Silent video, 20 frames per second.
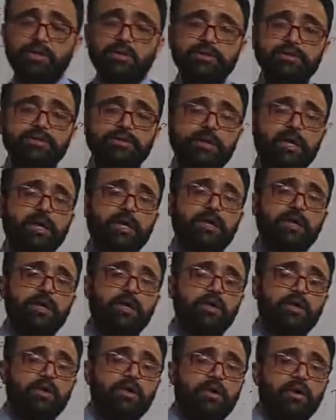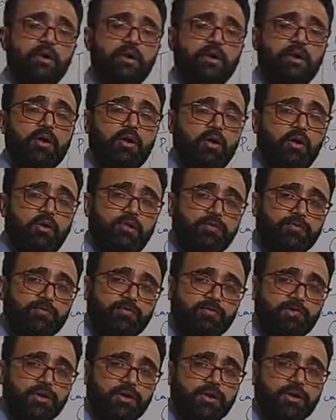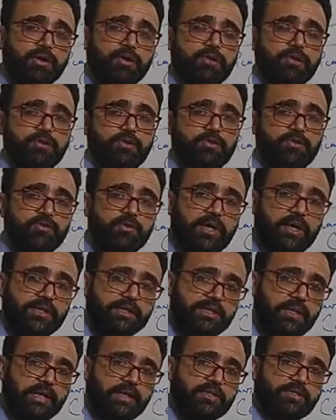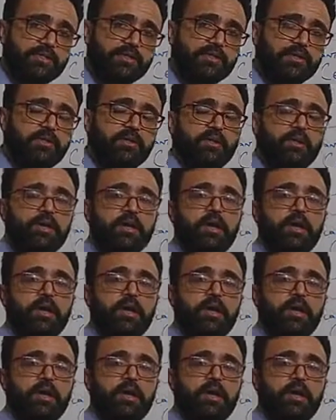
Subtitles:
understanding of the today's lecture.